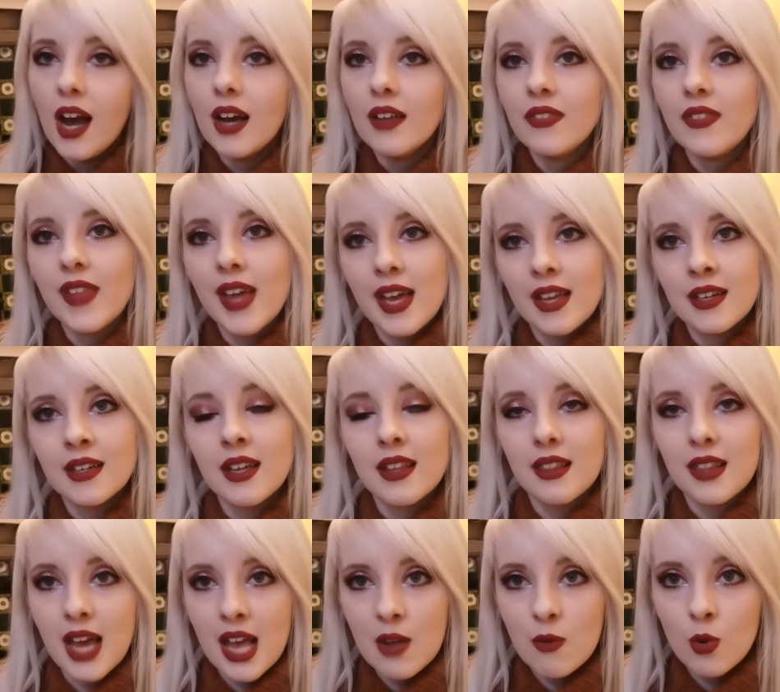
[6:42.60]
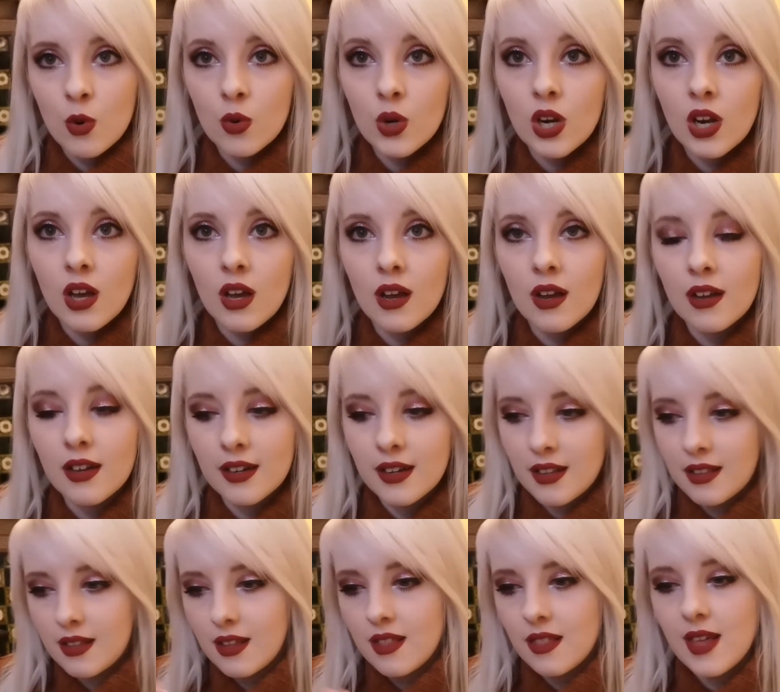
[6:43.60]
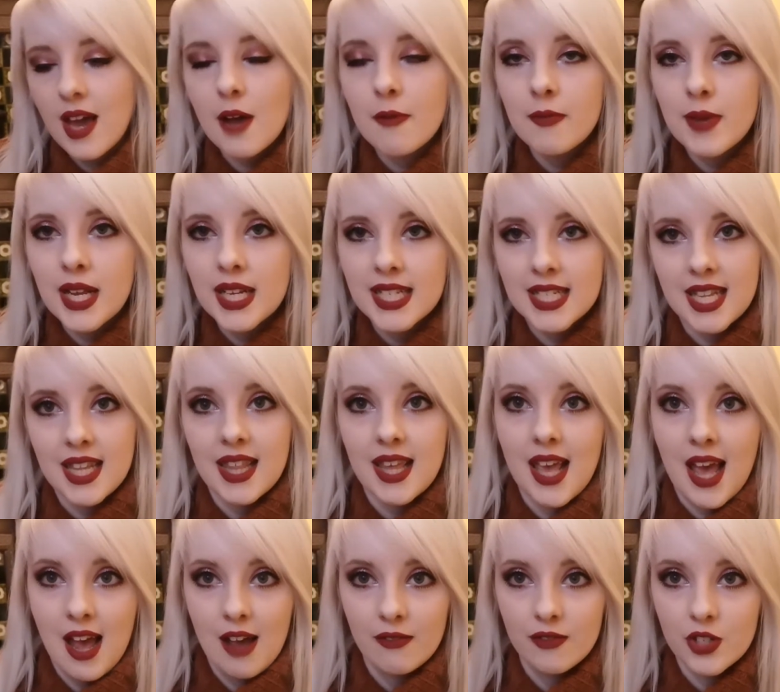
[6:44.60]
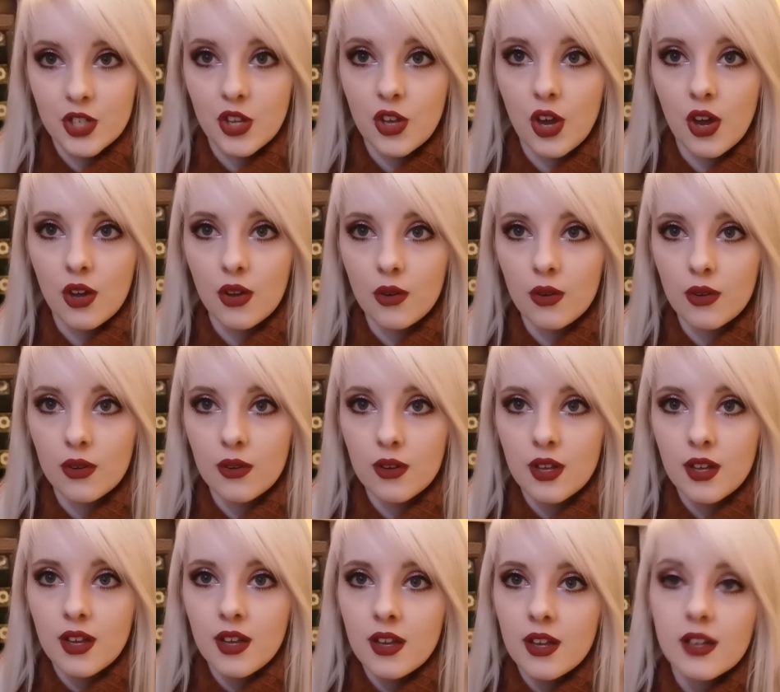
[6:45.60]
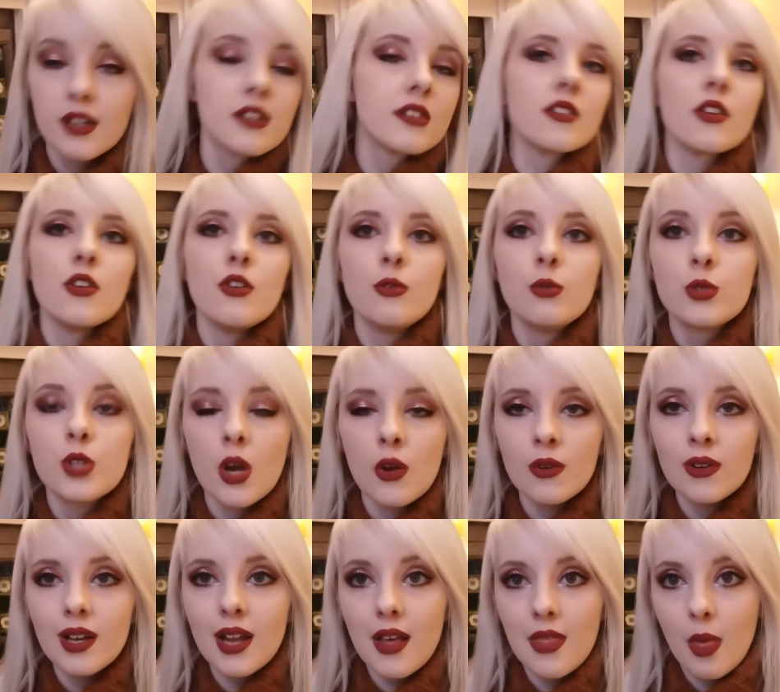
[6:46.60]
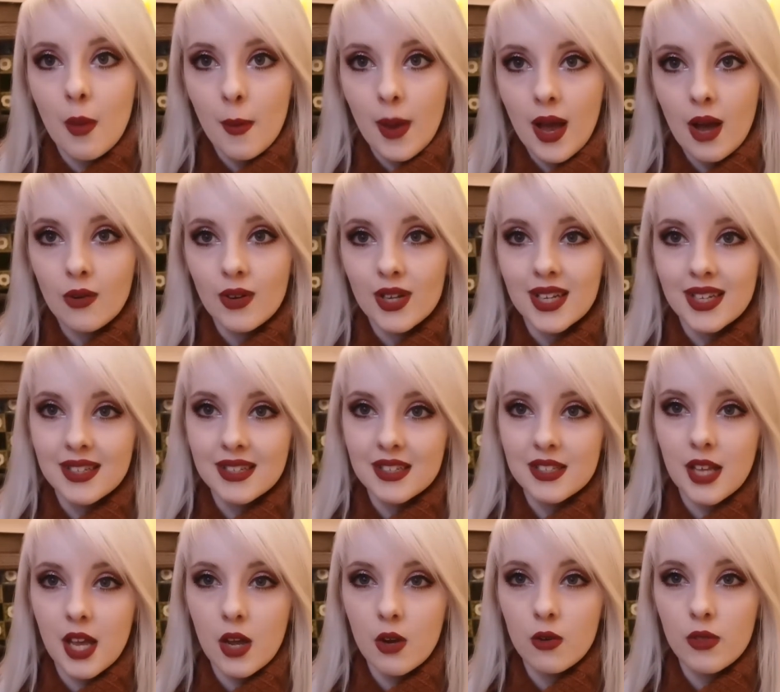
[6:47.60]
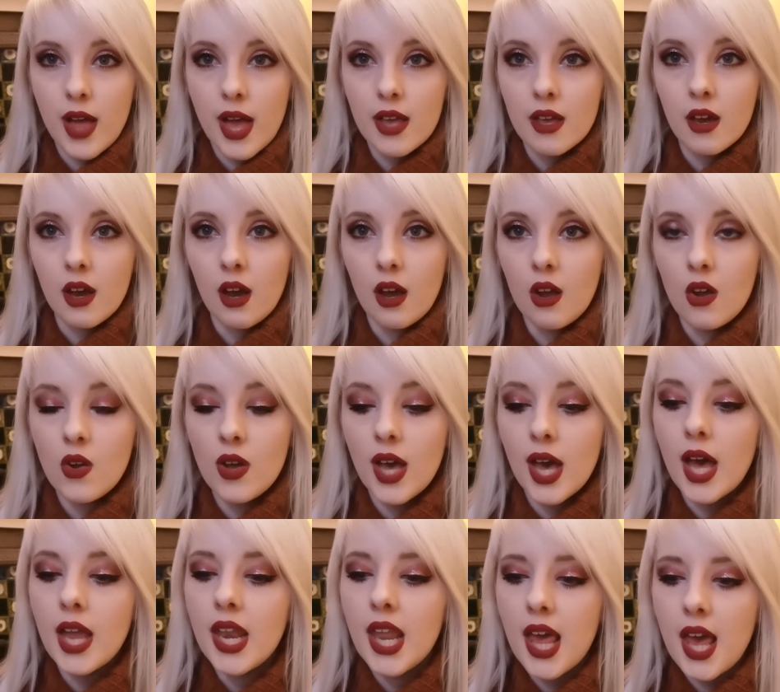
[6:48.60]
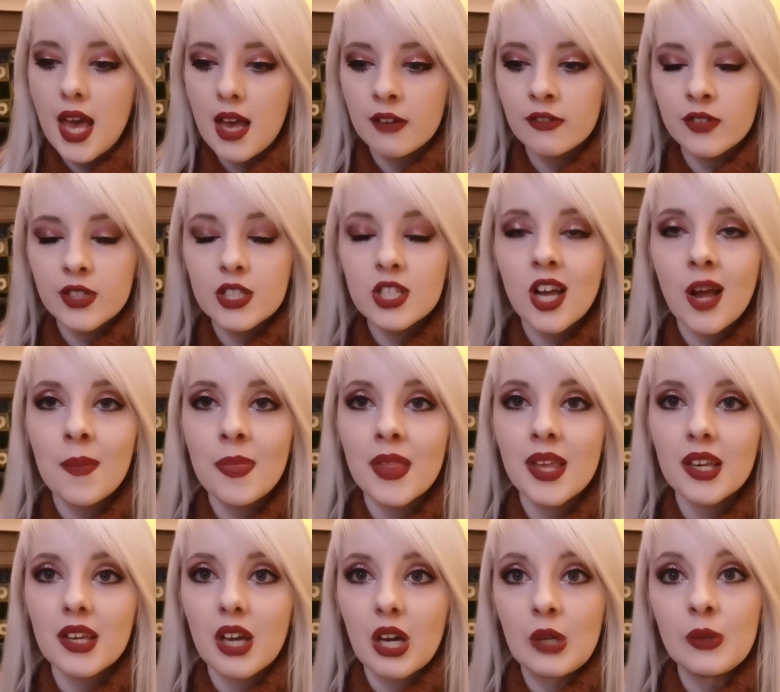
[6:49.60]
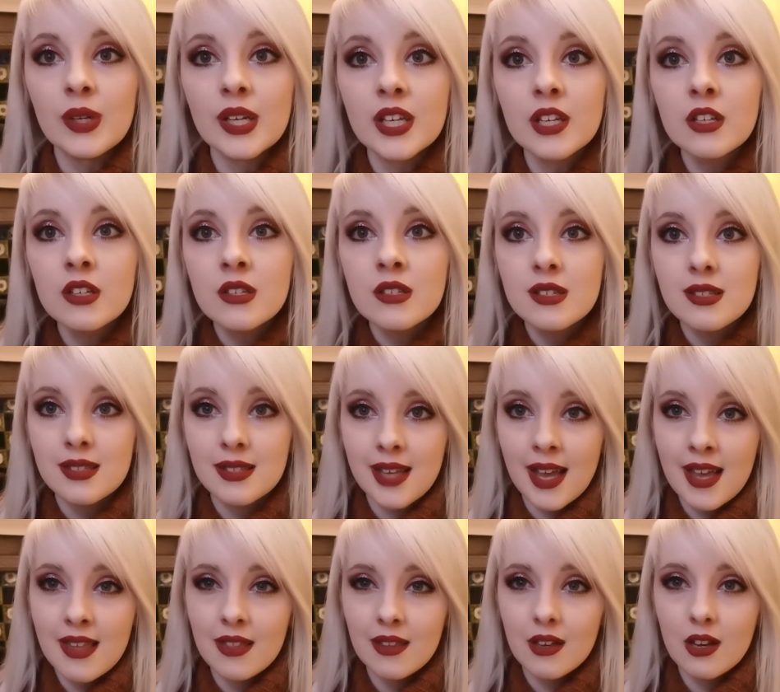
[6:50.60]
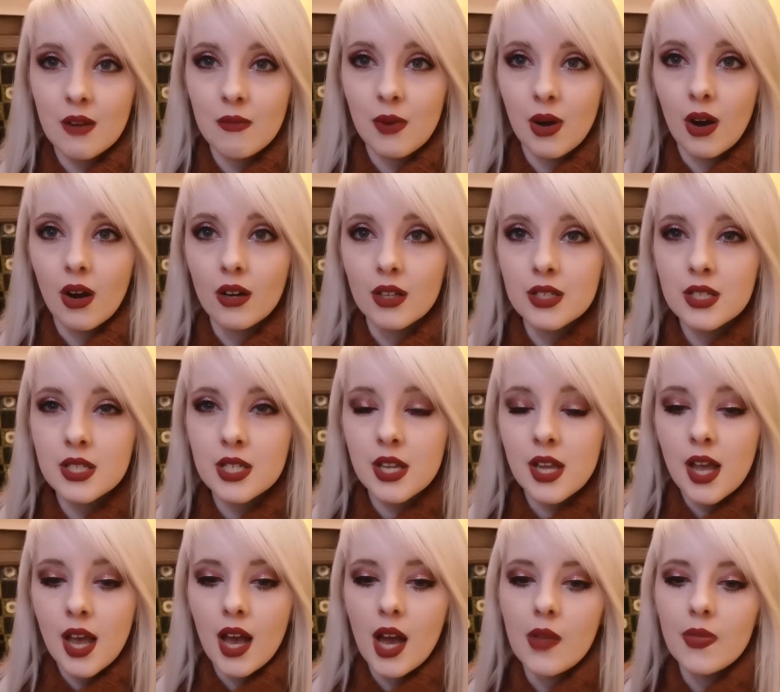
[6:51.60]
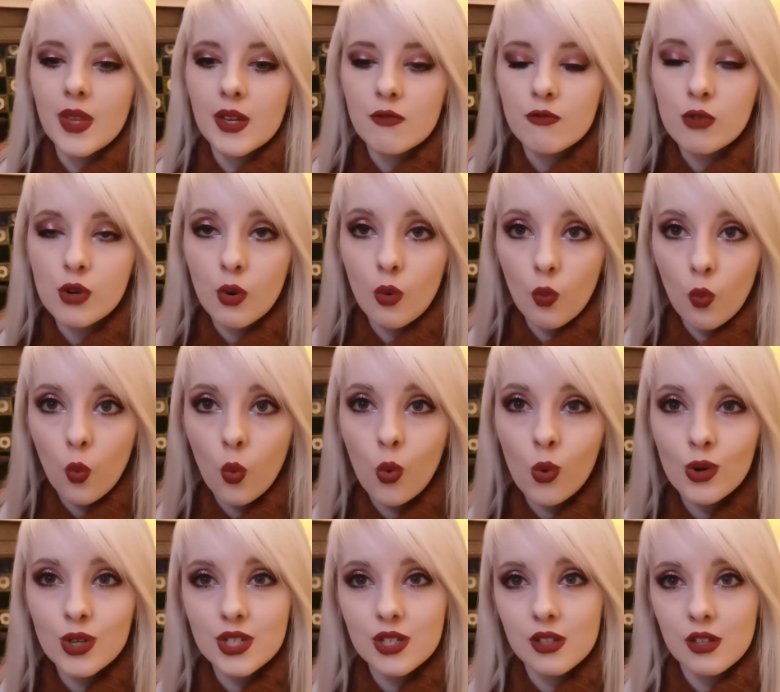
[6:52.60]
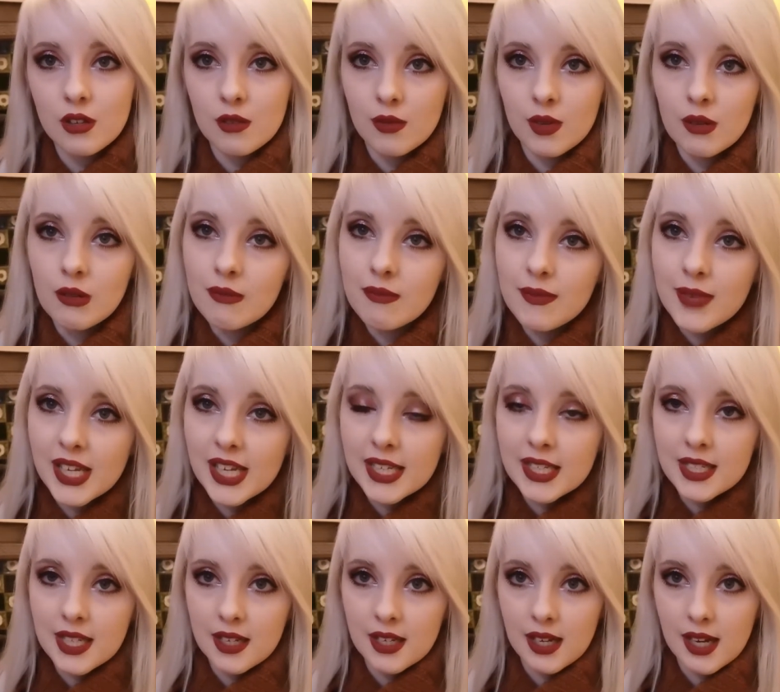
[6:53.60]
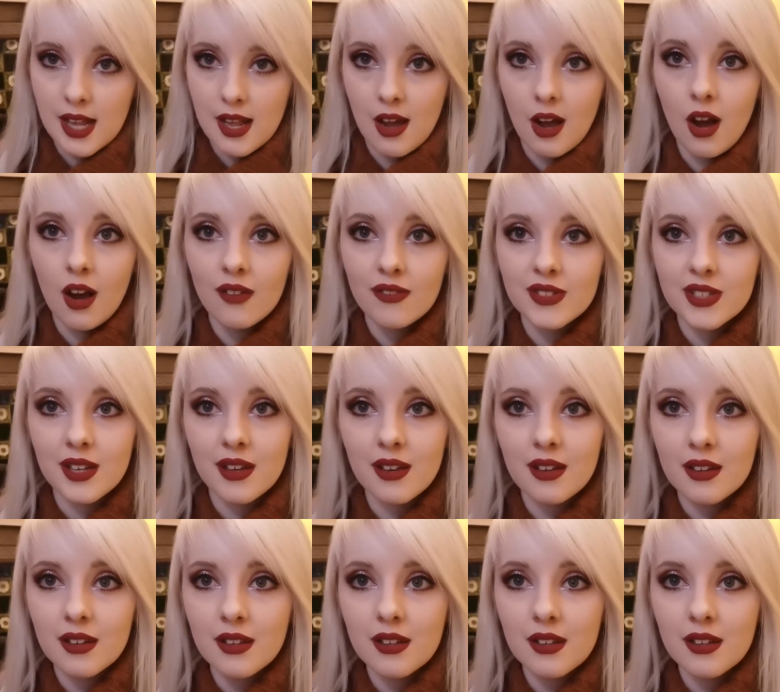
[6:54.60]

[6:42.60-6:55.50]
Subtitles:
and then they will learn that that means that they have to go. So you don't let them out until they go, and every time they're going, say the command and then reward them immediately after.